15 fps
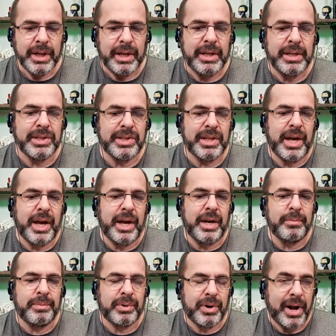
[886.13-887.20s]
is
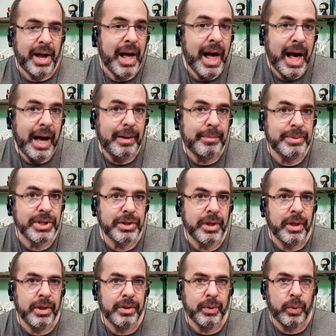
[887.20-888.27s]
that perhaps
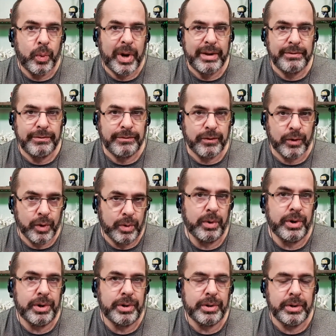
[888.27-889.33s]
the way
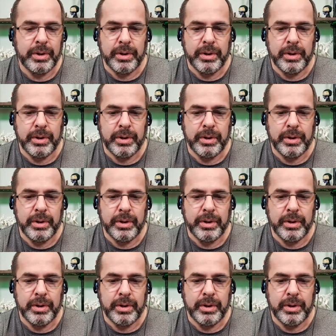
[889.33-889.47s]
forward